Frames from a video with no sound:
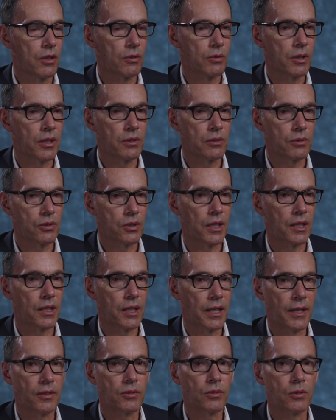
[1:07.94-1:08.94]
our regular skin
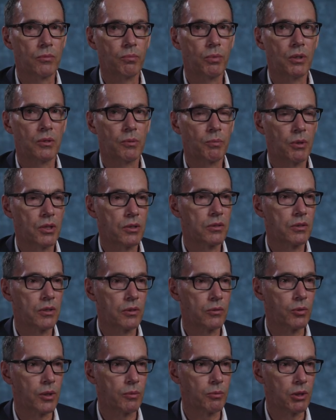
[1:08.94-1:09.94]
cancers, but especially
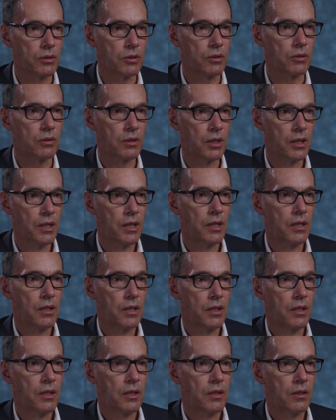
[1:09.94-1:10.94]
in women who,
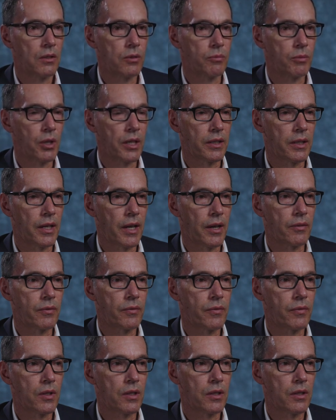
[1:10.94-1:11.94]
who might have,
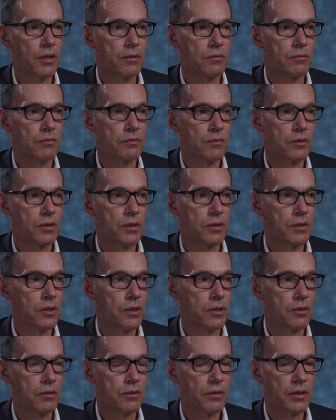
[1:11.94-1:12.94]
uh,
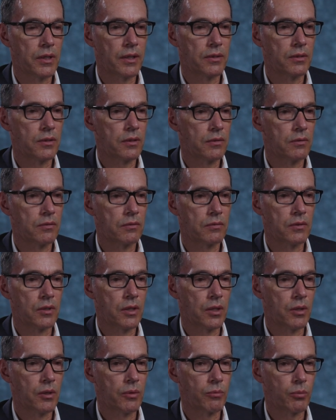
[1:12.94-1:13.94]
you know, that
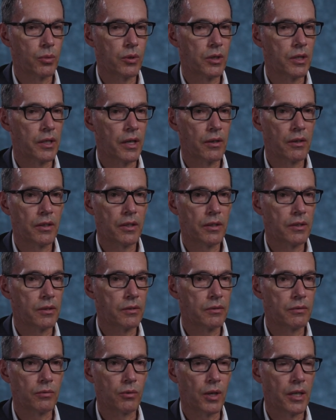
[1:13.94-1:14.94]
pre area
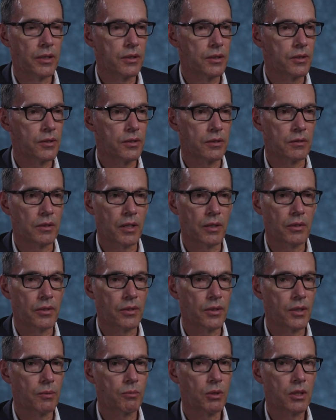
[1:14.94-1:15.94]
of redness and
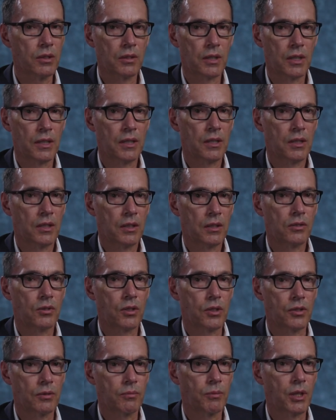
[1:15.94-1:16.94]
erythema.
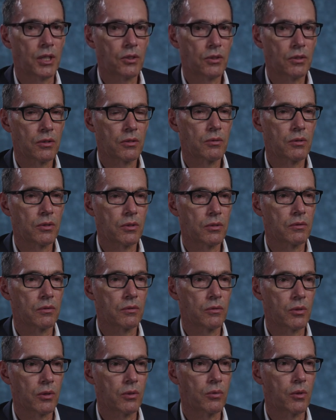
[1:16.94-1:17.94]
Just make sure we're,
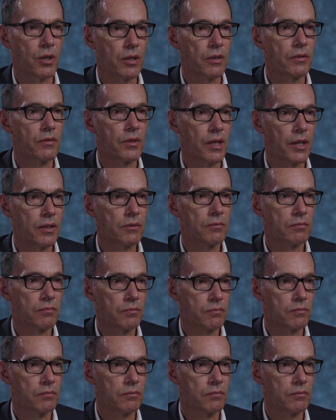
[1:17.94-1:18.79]
we're aware of that.